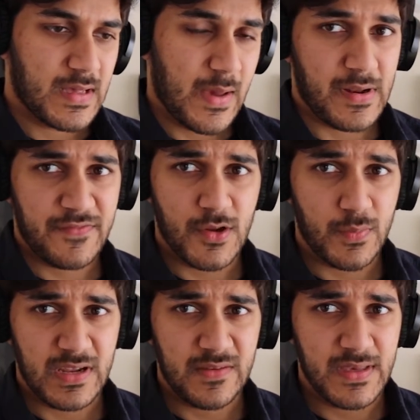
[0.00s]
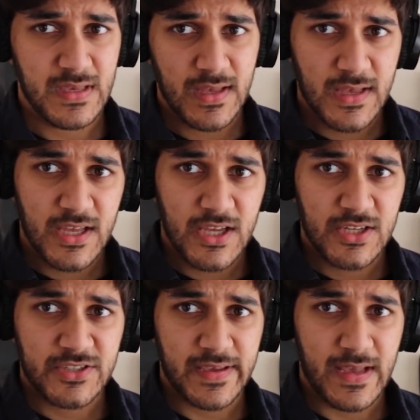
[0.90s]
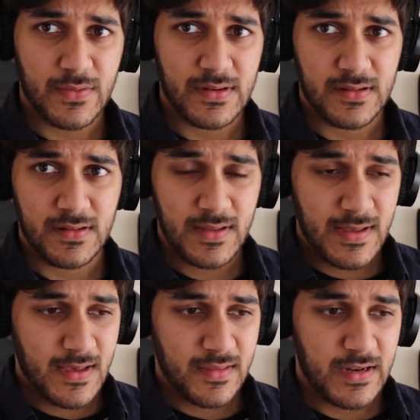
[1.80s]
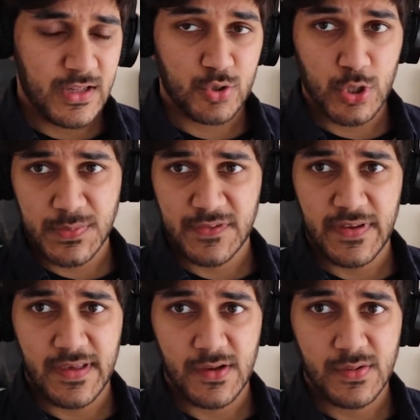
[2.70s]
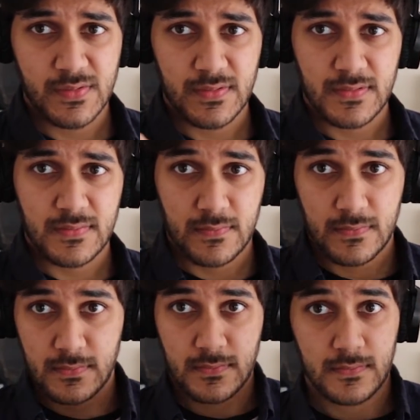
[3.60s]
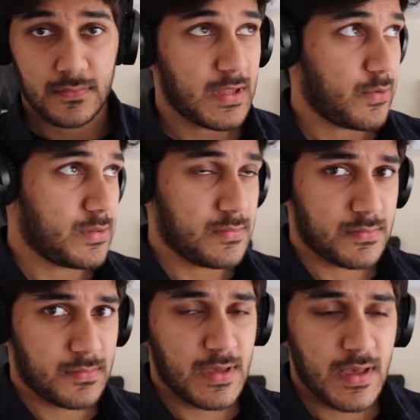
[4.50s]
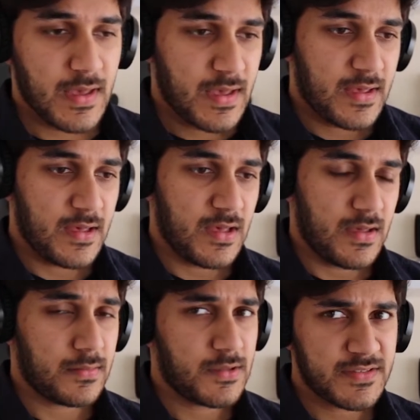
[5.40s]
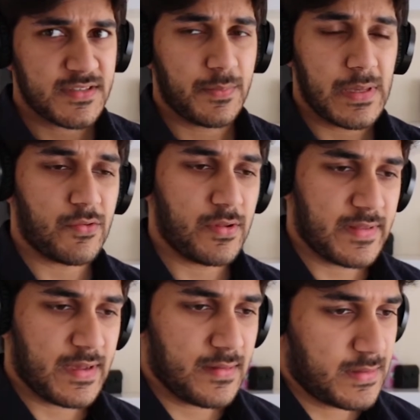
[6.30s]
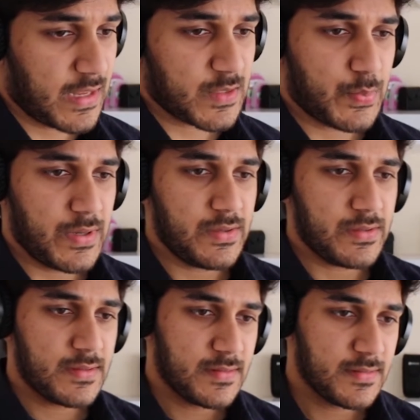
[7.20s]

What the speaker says: I mean, if you don't believe me, check out the little Christmas video. That one. You'll see some B-roll in that. That's pretty good.